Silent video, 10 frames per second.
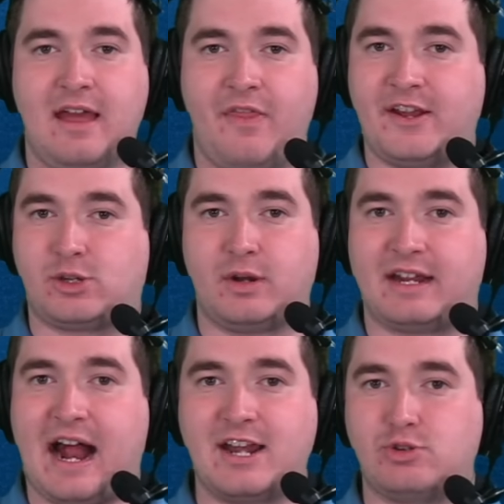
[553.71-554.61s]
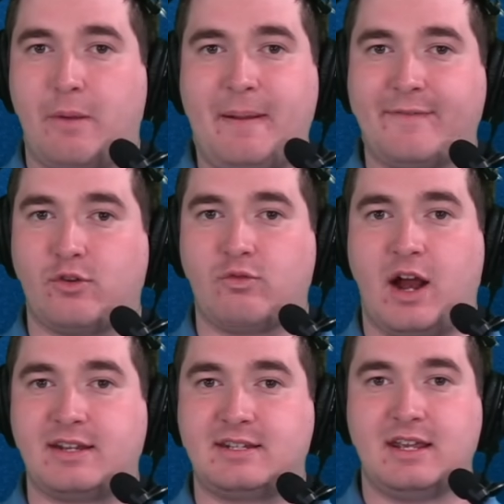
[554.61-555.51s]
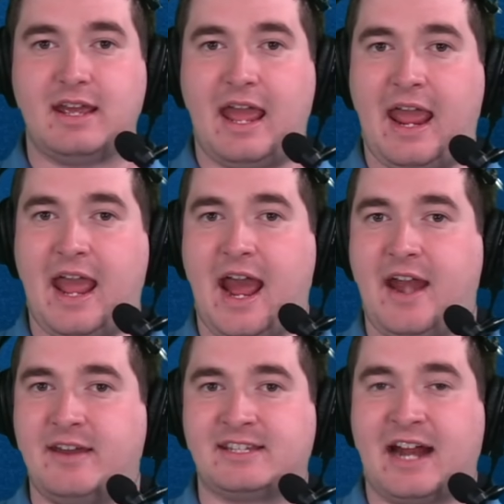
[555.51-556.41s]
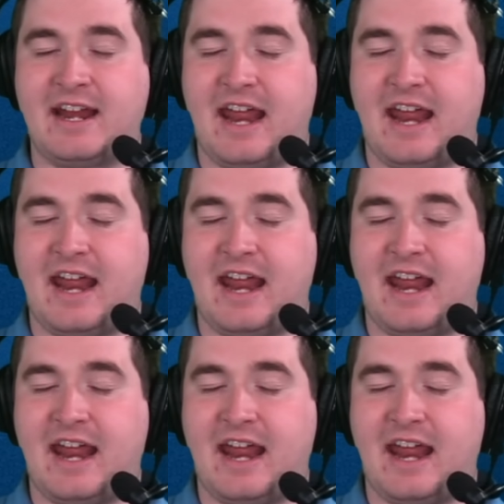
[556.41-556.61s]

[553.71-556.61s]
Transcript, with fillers: They sort of got into a bit of a rut and decided